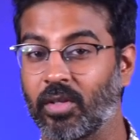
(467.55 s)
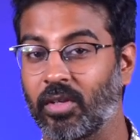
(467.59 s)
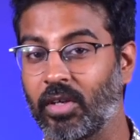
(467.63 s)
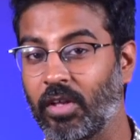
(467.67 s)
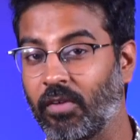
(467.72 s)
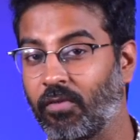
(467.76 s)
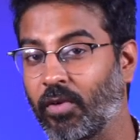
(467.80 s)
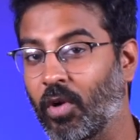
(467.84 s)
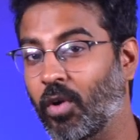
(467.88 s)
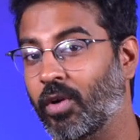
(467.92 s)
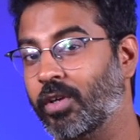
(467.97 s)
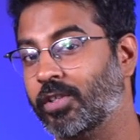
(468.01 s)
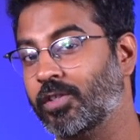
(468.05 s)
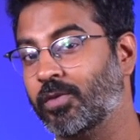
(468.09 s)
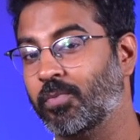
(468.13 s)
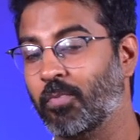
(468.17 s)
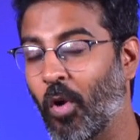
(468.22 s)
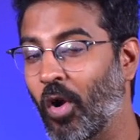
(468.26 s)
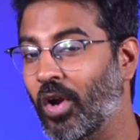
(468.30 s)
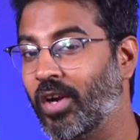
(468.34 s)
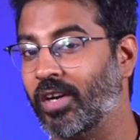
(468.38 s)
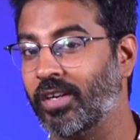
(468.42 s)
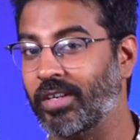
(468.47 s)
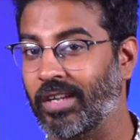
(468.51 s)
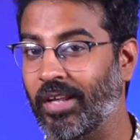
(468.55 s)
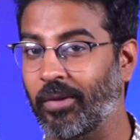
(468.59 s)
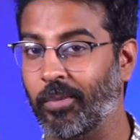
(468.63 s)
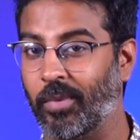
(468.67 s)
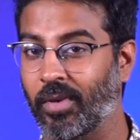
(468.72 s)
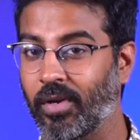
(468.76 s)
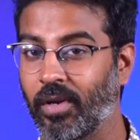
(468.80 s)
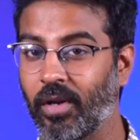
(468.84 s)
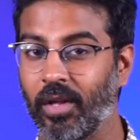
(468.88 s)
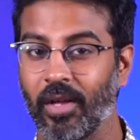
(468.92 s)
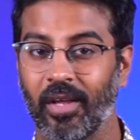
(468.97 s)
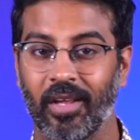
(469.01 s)
TV on a smaller
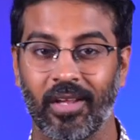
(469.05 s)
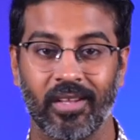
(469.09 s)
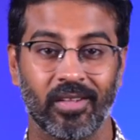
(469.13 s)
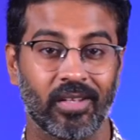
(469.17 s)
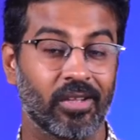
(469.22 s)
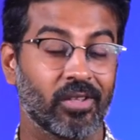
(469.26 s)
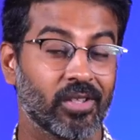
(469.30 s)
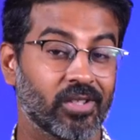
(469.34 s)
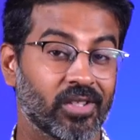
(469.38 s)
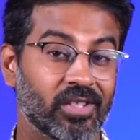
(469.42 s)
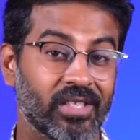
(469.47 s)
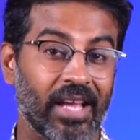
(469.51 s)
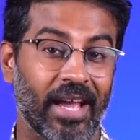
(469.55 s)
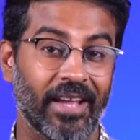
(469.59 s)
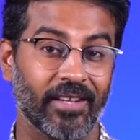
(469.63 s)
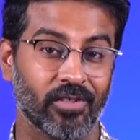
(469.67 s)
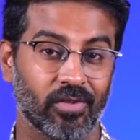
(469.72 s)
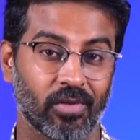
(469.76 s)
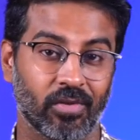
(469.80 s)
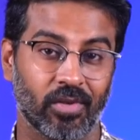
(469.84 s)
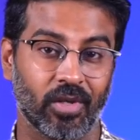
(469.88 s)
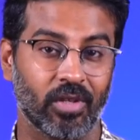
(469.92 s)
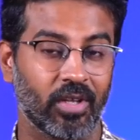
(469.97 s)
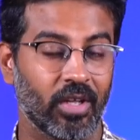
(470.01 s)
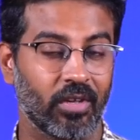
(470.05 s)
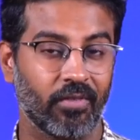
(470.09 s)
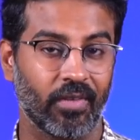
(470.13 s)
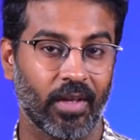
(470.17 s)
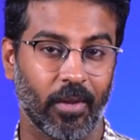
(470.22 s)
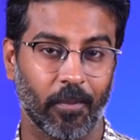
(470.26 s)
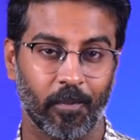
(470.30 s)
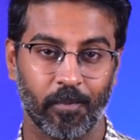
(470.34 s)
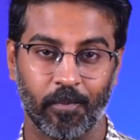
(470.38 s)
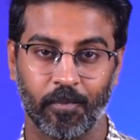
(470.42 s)
table than the size of the TV.